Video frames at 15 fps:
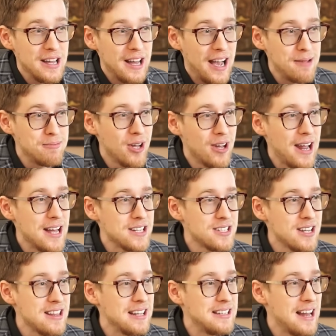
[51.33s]
I'm not
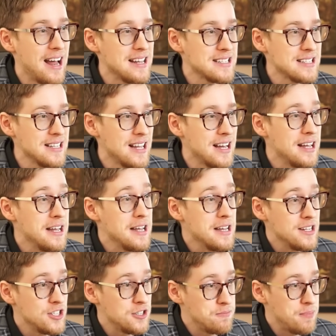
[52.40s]
asking that Tesla
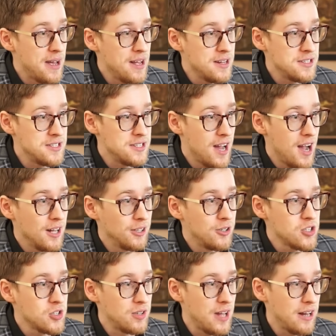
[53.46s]
spends
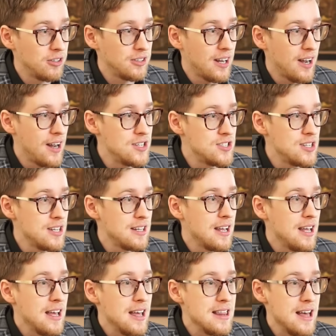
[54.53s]
dollars on
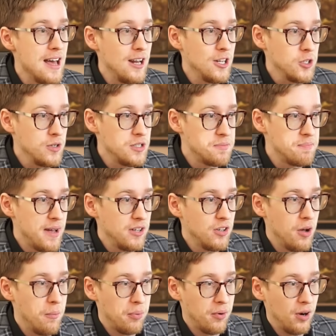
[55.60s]
advertising that it could spend
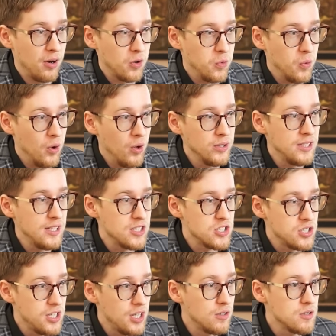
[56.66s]
on product quality,
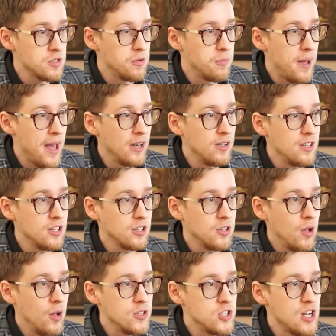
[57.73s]
engineers, or battery
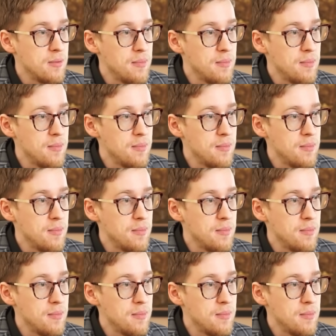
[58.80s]
technology.